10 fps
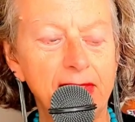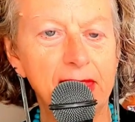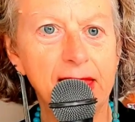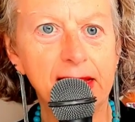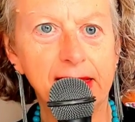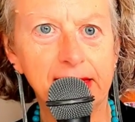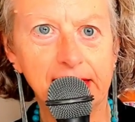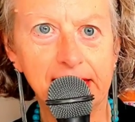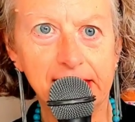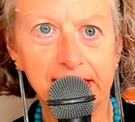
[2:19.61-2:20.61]
There's,
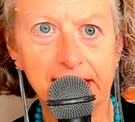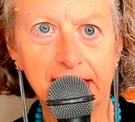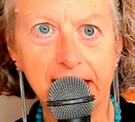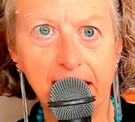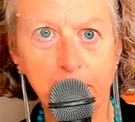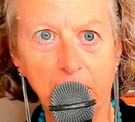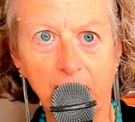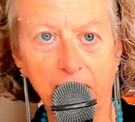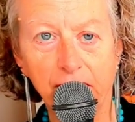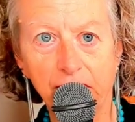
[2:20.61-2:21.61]
this is the name
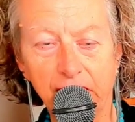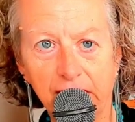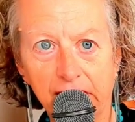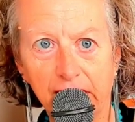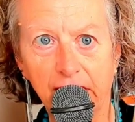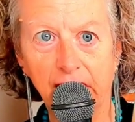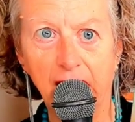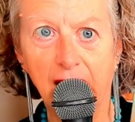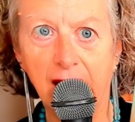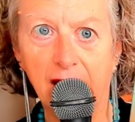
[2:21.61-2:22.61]
of,
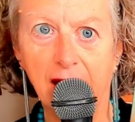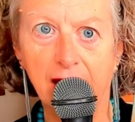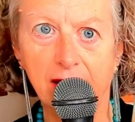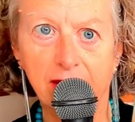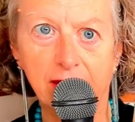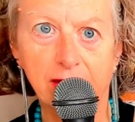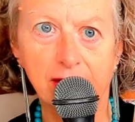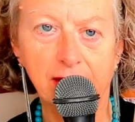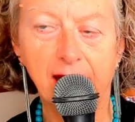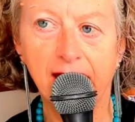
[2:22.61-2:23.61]

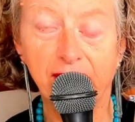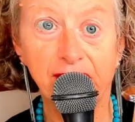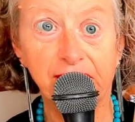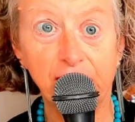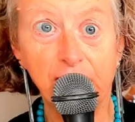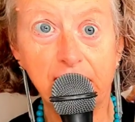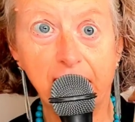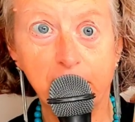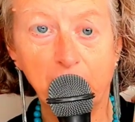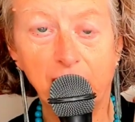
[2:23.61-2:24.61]
uh, uh, the
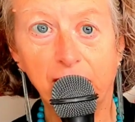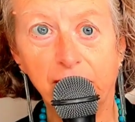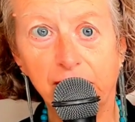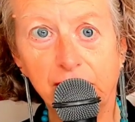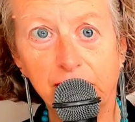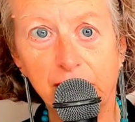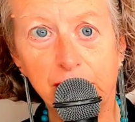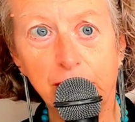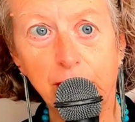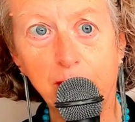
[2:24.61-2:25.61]
surname of
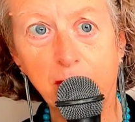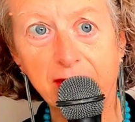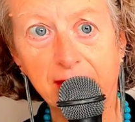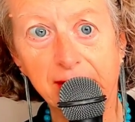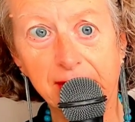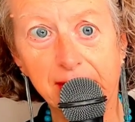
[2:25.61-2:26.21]
two brothers.